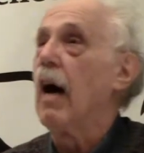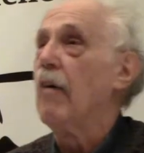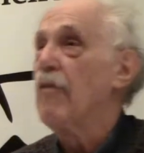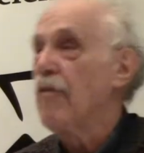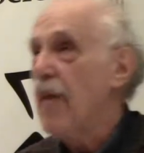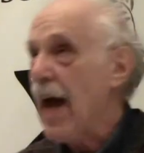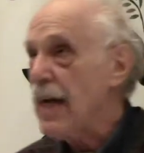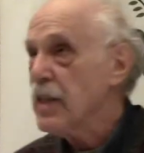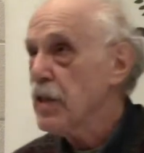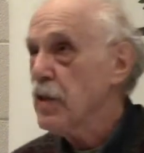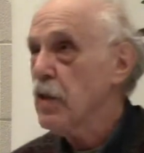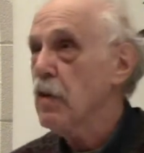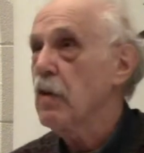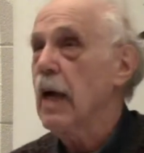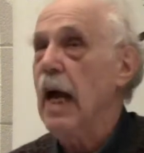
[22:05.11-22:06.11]

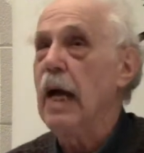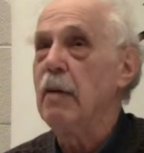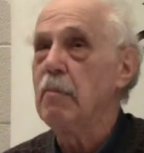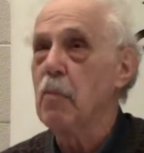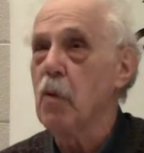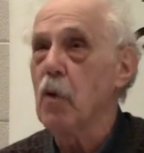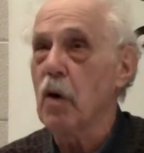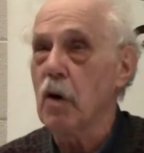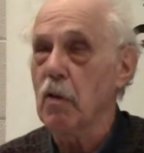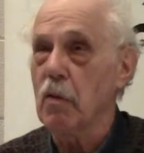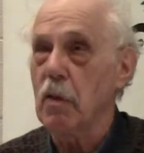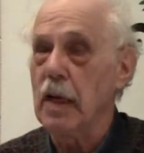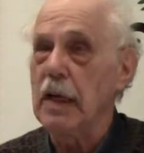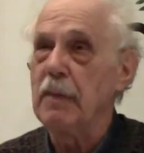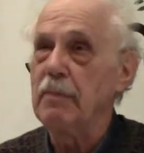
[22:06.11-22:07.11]
faster and
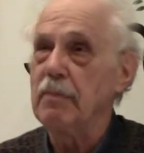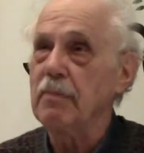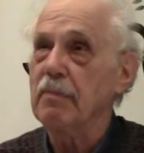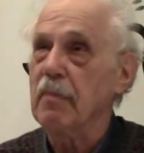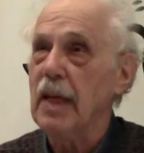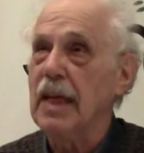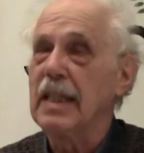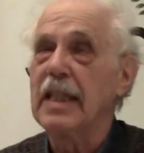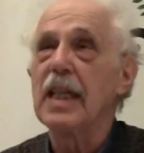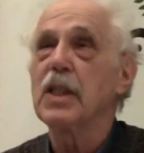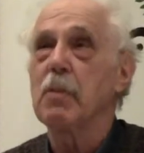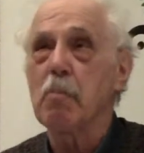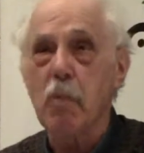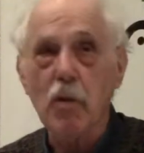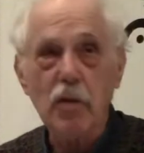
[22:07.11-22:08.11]
more
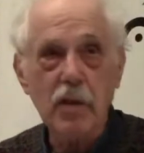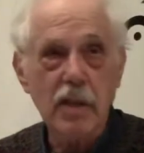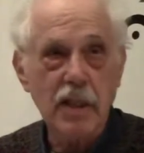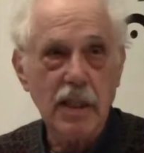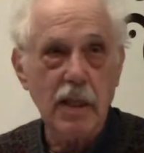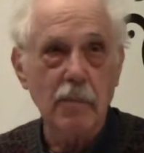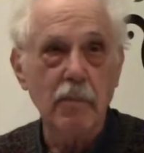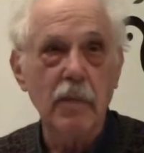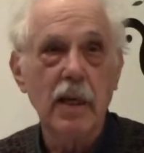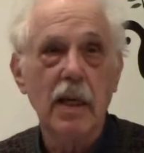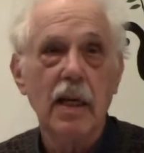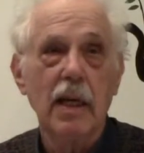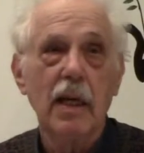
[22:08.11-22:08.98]
less burdensome